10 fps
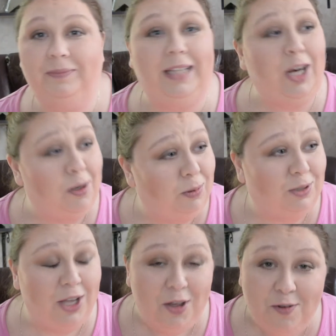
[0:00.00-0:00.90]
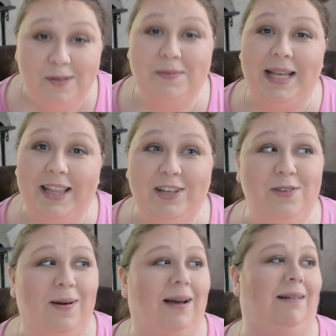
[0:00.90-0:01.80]
terrible twos, I'm telling
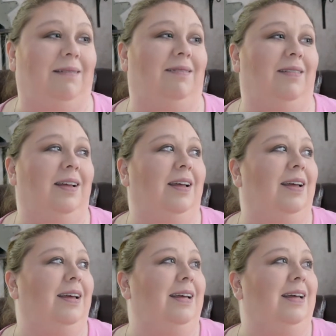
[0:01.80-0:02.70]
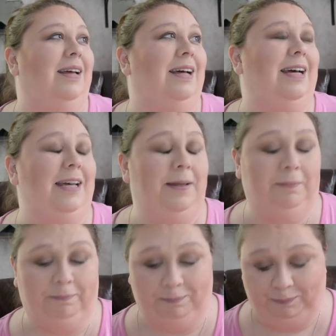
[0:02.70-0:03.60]
you all. Um,